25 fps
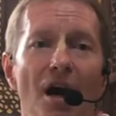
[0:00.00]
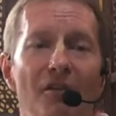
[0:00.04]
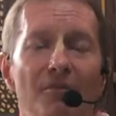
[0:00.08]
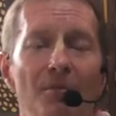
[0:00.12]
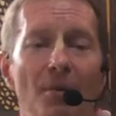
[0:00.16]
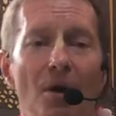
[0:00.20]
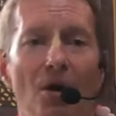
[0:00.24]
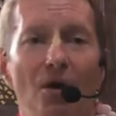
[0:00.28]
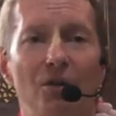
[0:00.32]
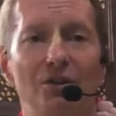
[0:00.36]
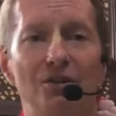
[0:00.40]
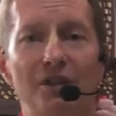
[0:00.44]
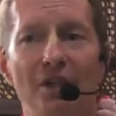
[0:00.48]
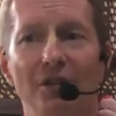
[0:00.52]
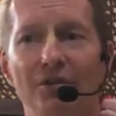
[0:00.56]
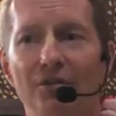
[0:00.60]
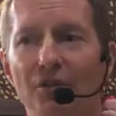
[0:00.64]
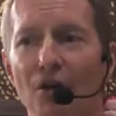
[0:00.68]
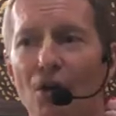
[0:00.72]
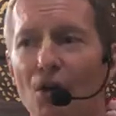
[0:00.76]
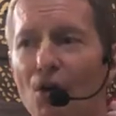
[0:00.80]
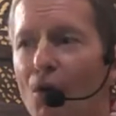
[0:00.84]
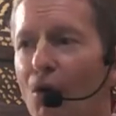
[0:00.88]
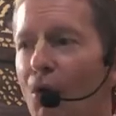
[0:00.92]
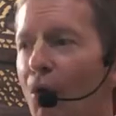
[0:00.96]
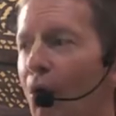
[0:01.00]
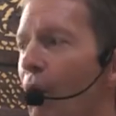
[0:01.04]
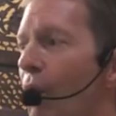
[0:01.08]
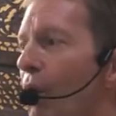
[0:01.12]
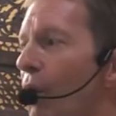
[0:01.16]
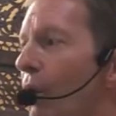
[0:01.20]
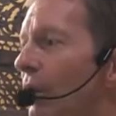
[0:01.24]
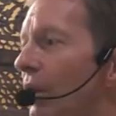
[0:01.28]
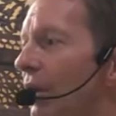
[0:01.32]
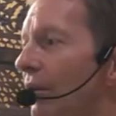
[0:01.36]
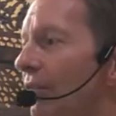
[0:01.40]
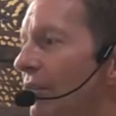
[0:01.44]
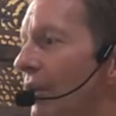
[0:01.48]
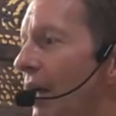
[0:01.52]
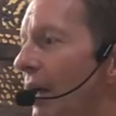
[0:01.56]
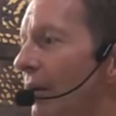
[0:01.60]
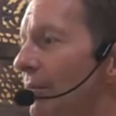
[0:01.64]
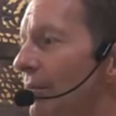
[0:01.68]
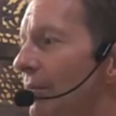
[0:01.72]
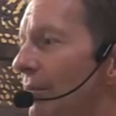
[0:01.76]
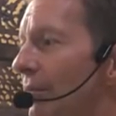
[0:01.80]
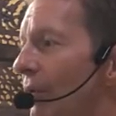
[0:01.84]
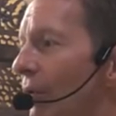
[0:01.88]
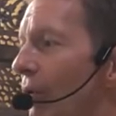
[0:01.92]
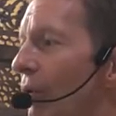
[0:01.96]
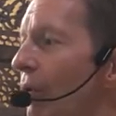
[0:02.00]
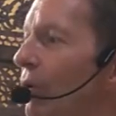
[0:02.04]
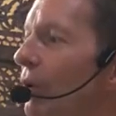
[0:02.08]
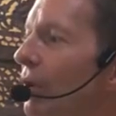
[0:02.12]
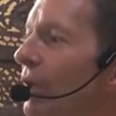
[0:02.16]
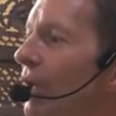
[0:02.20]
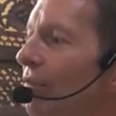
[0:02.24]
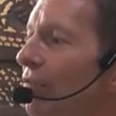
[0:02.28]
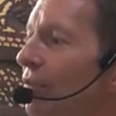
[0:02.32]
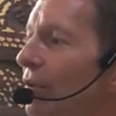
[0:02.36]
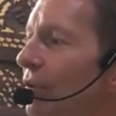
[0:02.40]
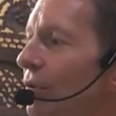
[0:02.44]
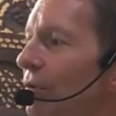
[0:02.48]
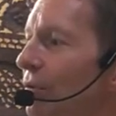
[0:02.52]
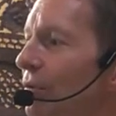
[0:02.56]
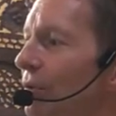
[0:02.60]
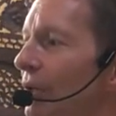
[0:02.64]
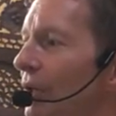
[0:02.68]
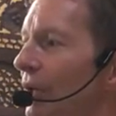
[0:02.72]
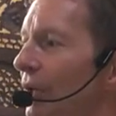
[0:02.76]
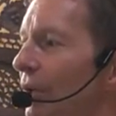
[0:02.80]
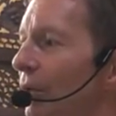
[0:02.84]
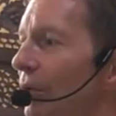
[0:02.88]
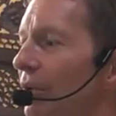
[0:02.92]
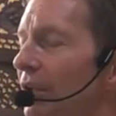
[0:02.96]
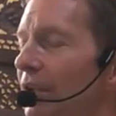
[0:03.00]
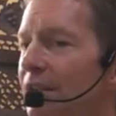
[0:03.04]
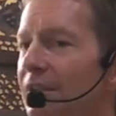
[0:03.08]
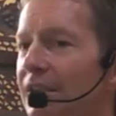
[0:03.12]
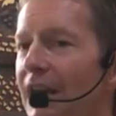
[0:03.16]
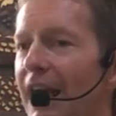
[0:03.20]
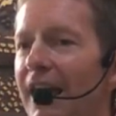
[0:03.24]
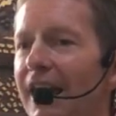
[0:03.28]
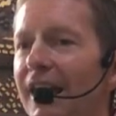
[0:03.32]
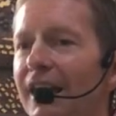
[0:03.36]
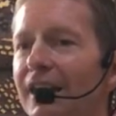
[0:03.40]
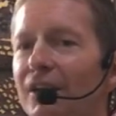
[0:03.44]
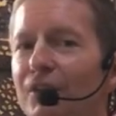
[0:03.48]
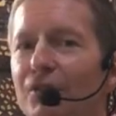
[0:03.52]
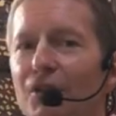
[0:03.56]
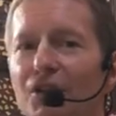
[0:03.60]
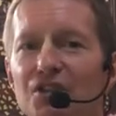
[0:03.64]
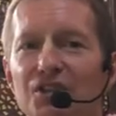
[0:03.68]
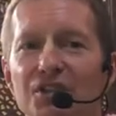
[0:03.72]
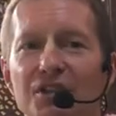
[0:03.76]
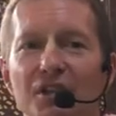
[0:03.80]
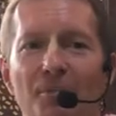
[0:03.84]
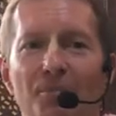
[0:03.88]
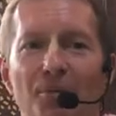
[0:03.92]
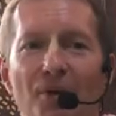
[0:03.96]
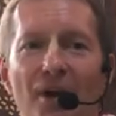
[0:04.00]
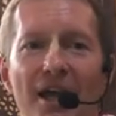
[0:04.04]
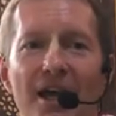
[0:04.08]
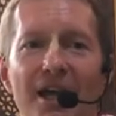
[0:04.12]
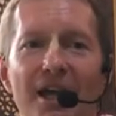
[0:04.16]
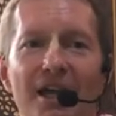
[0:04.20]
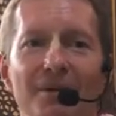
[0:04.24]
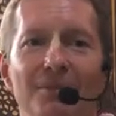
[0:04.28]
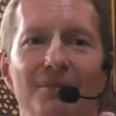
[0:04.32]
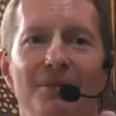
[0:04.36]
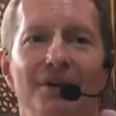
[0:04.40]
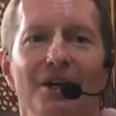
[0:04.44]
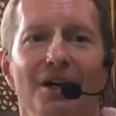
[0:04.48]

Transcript: Mahotsav, all of them, all of you will attain Krishna Prem.